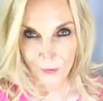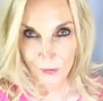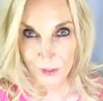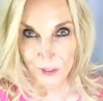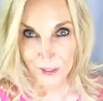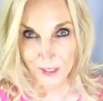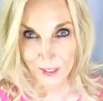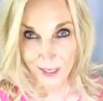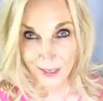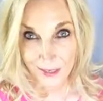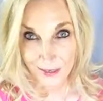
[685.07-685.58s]
For
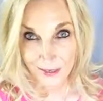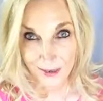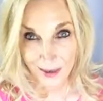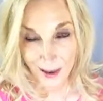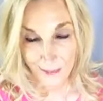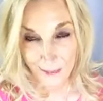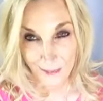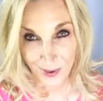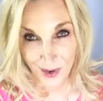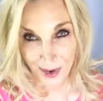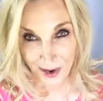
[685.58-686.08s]
ten
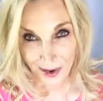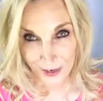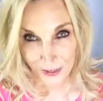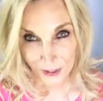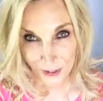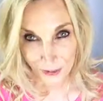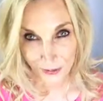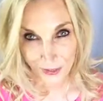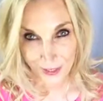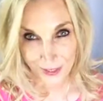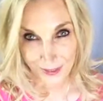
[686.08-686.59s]
bucks,
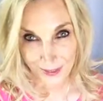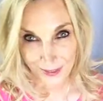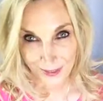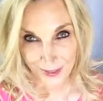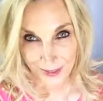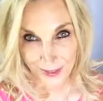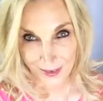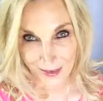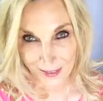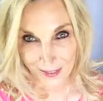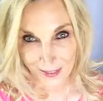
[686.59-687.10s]
you'll get
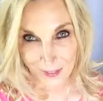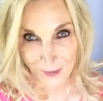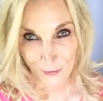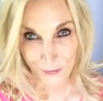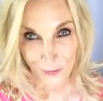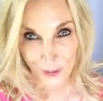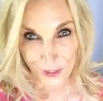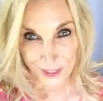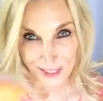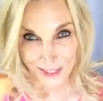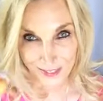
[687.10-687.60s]
this
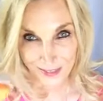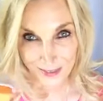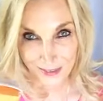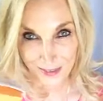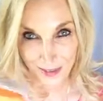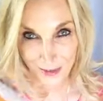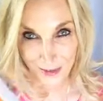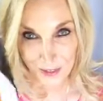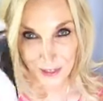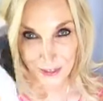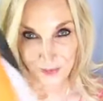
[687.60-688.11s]
for ten
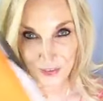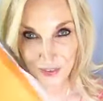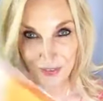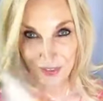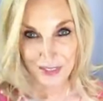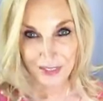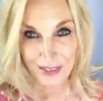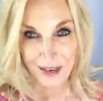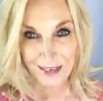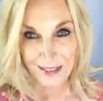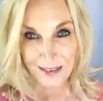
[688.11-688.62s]
dollars,
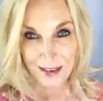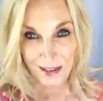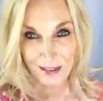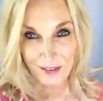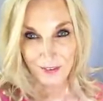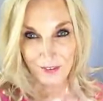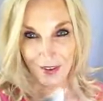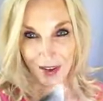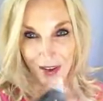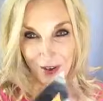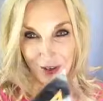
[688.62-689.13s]
fifty-nine dollar
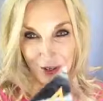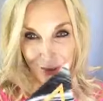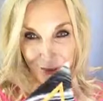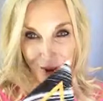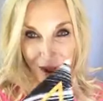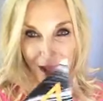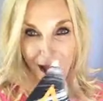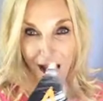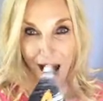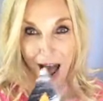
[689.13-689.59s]
value.